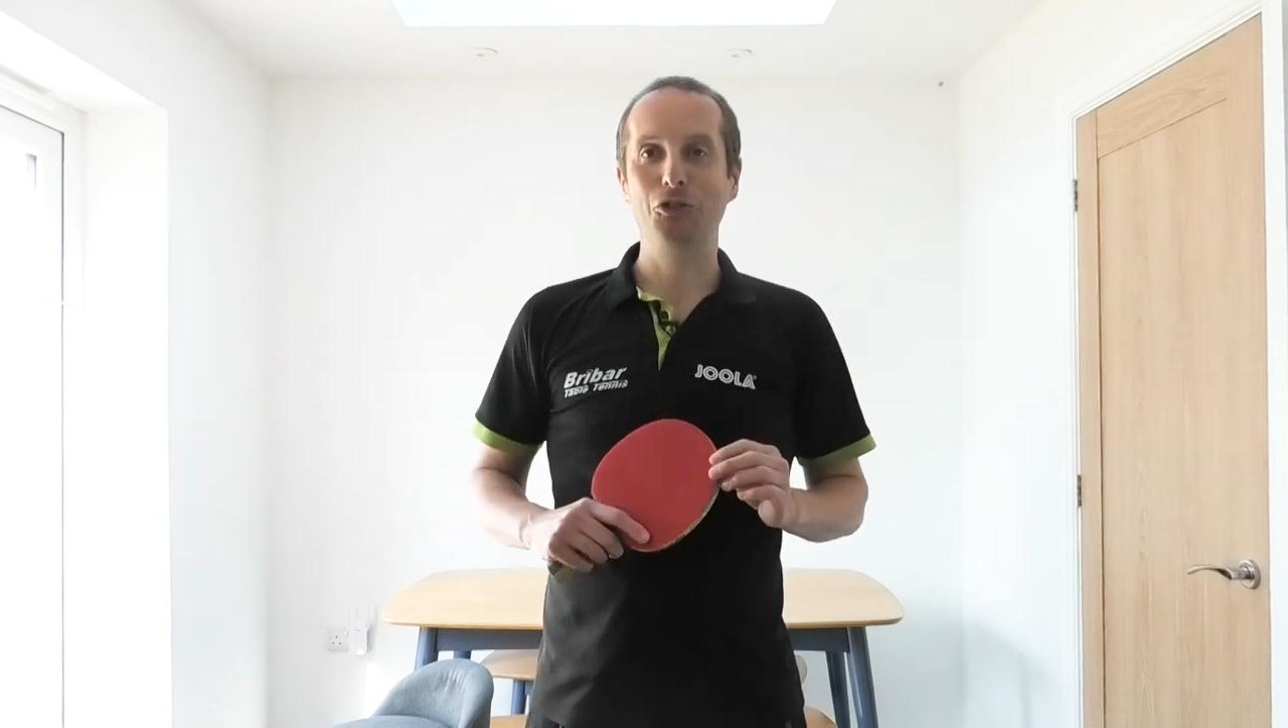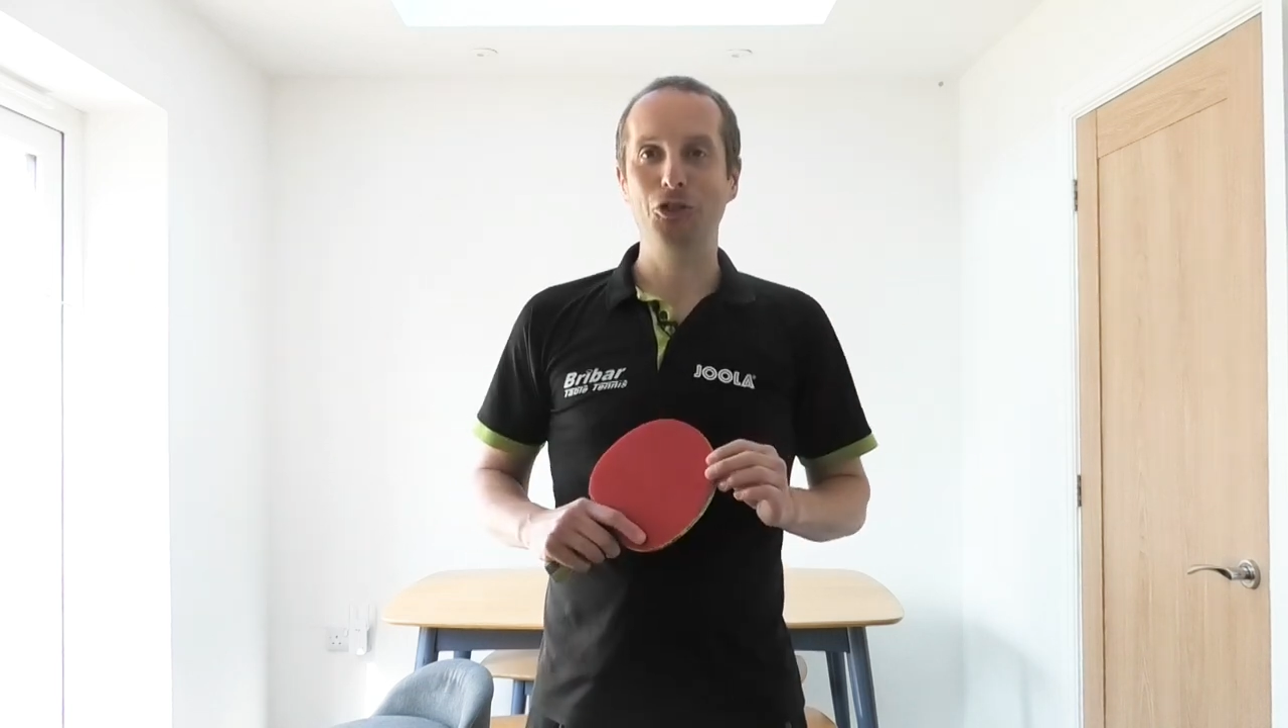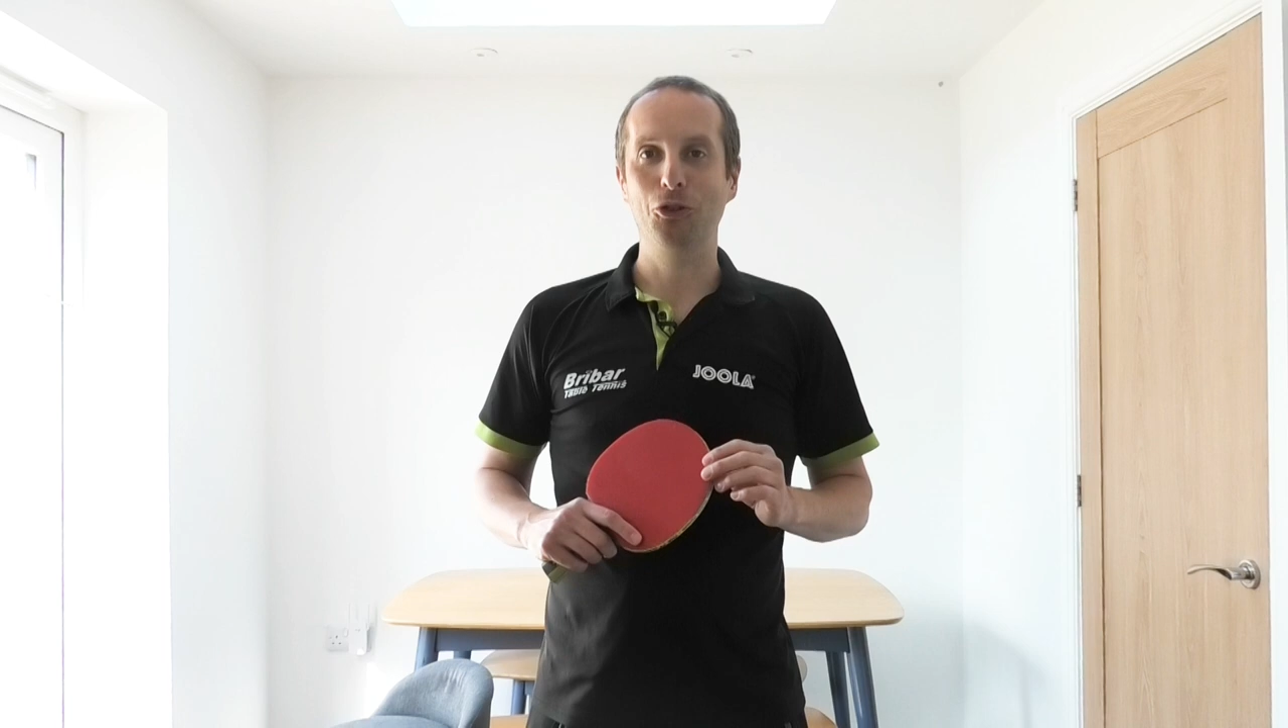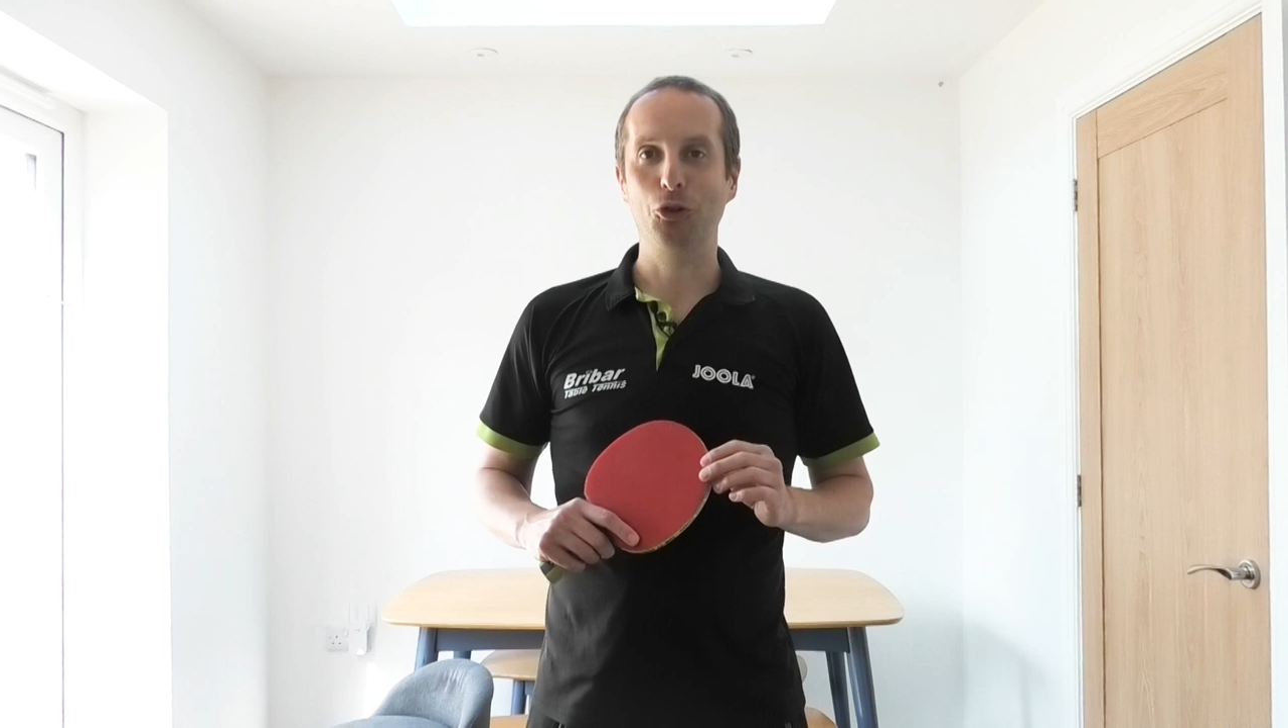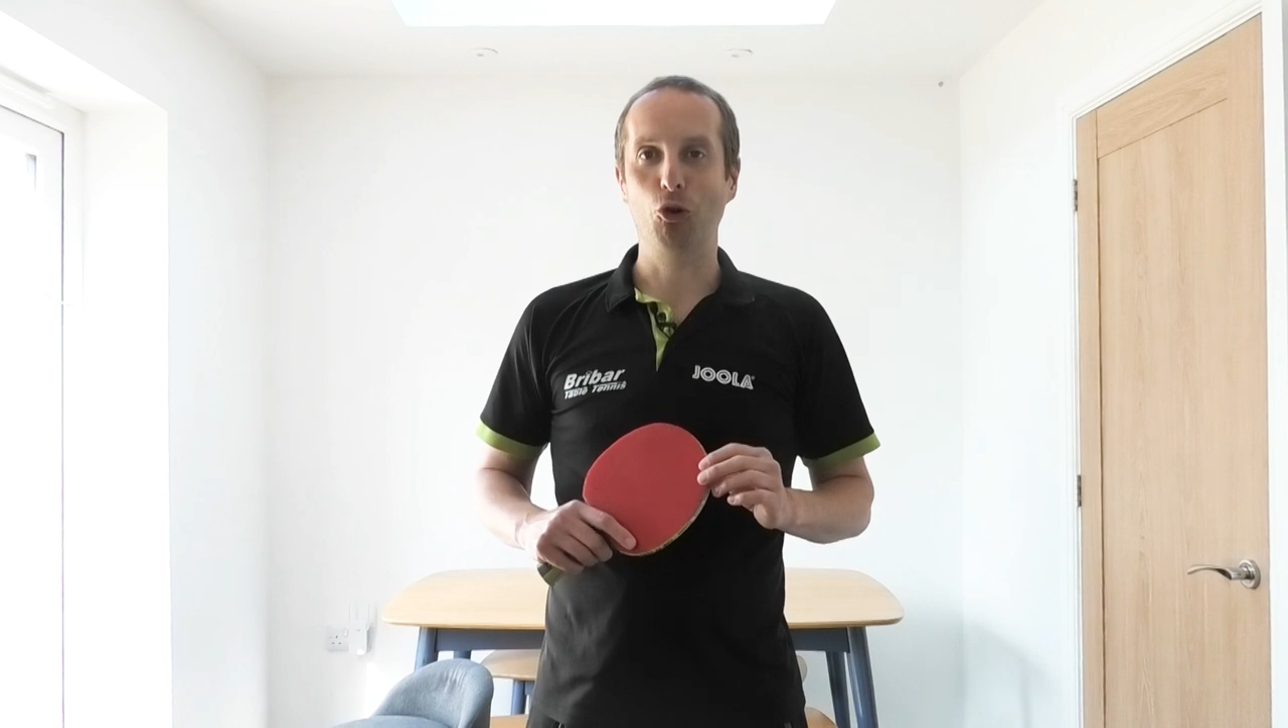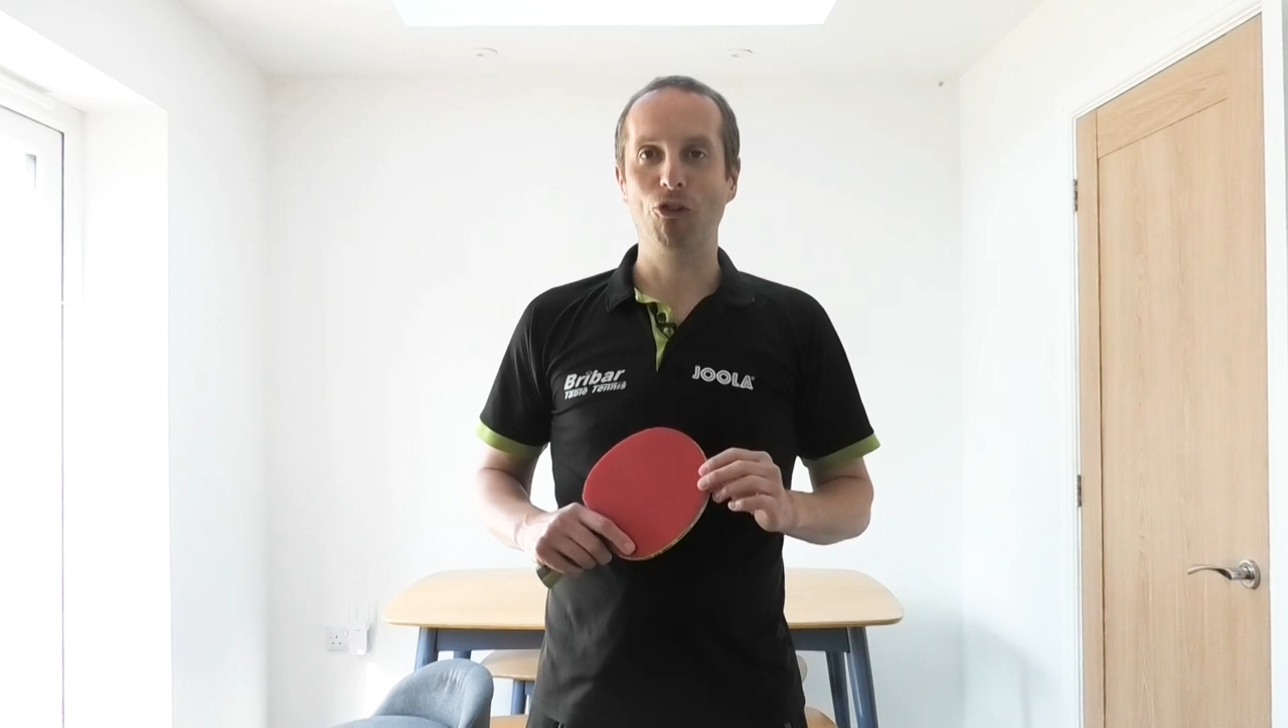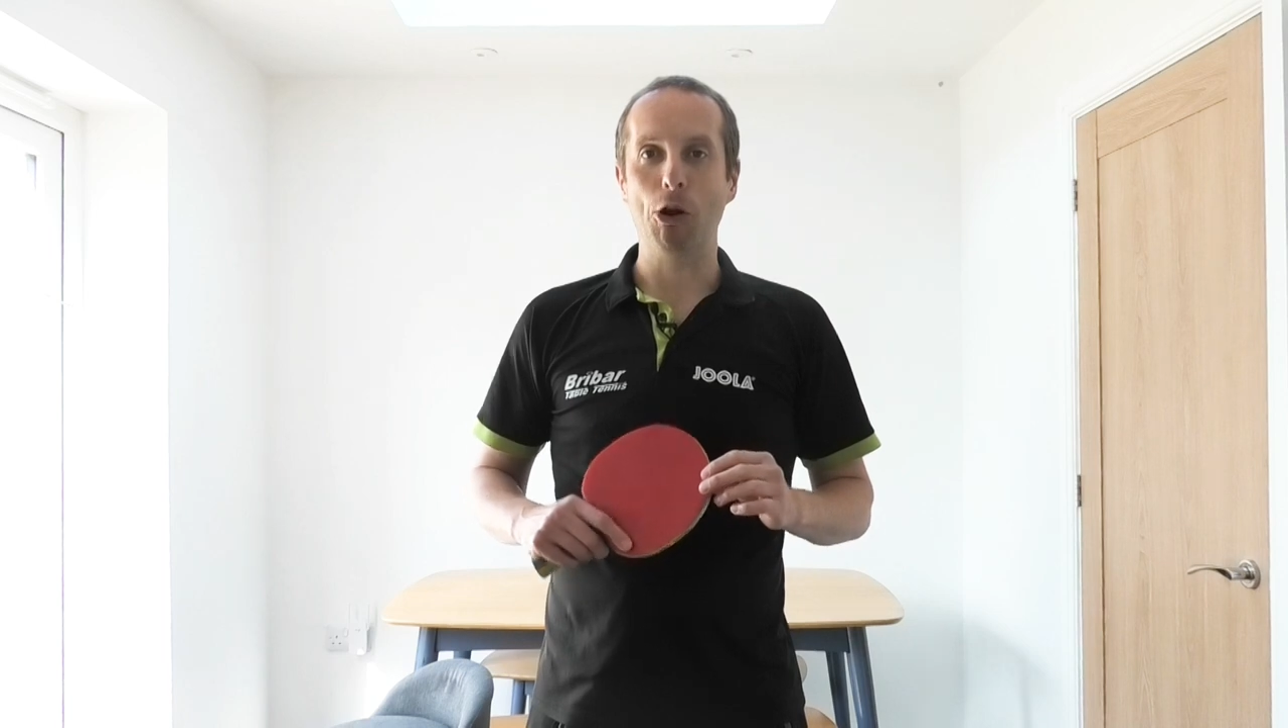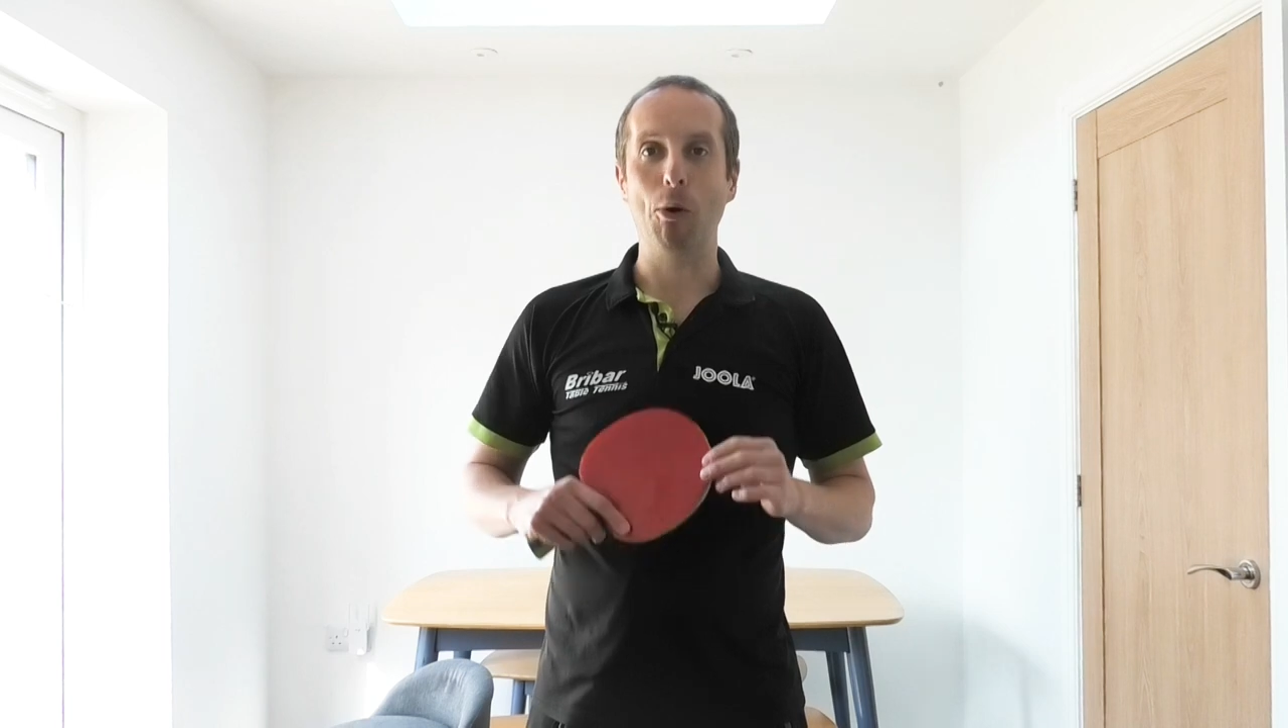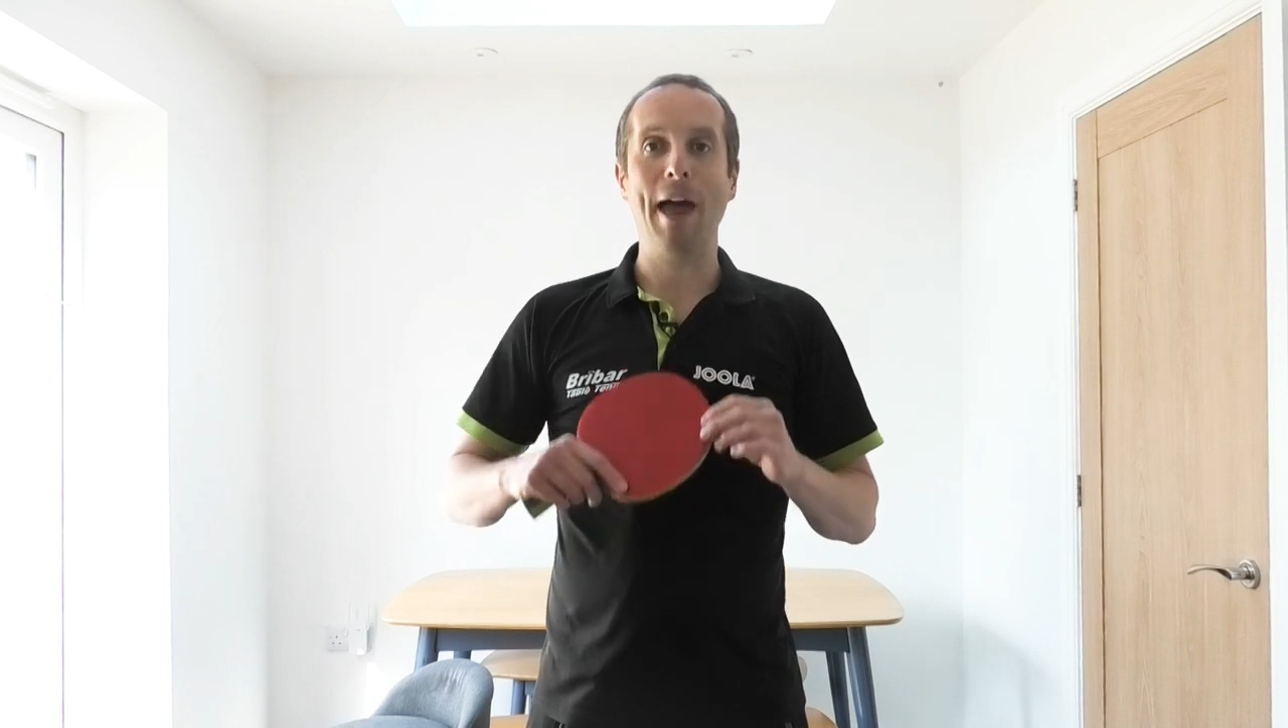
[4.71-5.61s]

tutorial,